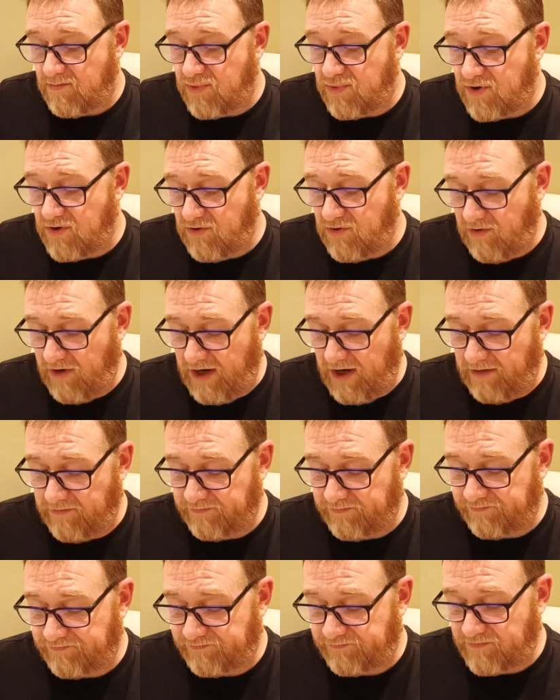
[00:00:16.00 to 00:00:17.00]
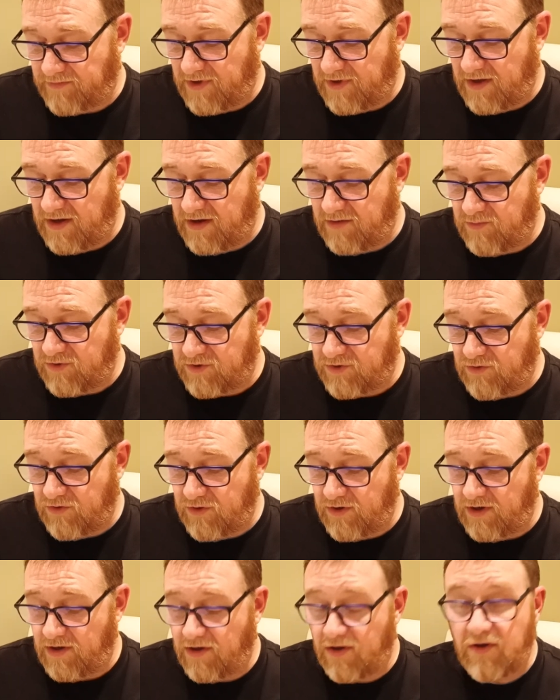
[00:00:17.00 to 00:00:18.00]
Brewery, and we're
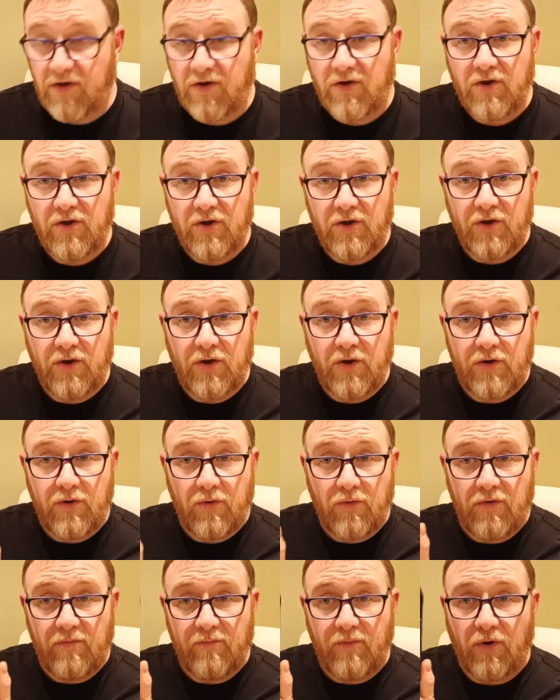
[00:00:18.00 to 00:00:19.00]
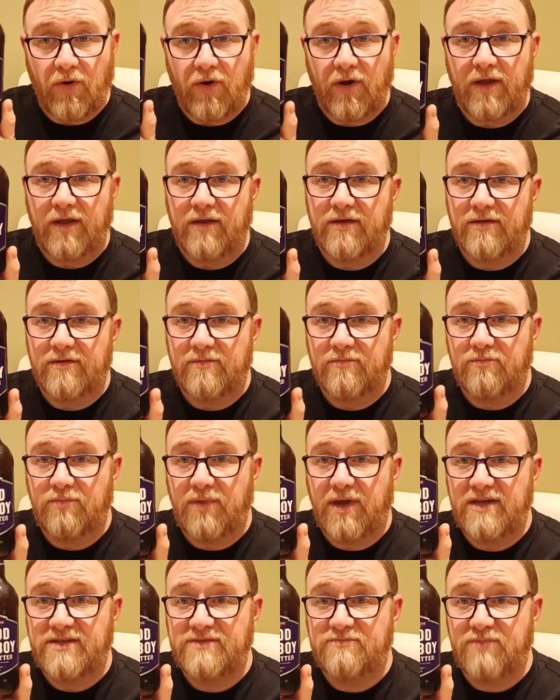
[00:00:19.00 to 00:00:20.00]
doing Good Old Boy
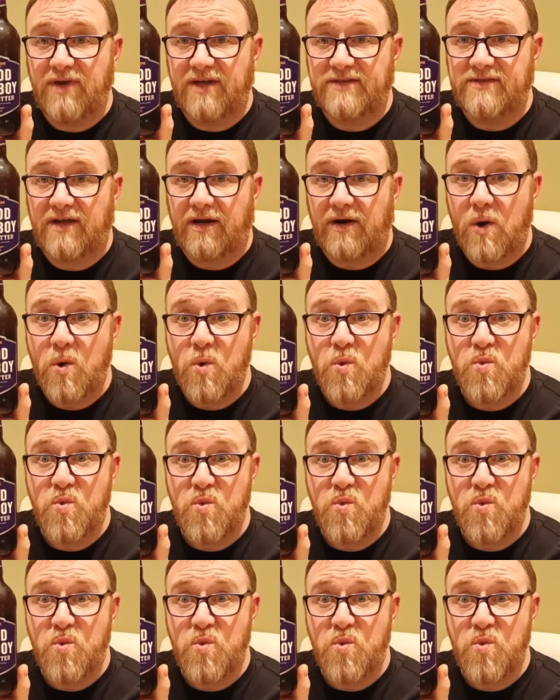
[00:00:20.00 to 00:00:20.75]
Best Bitter.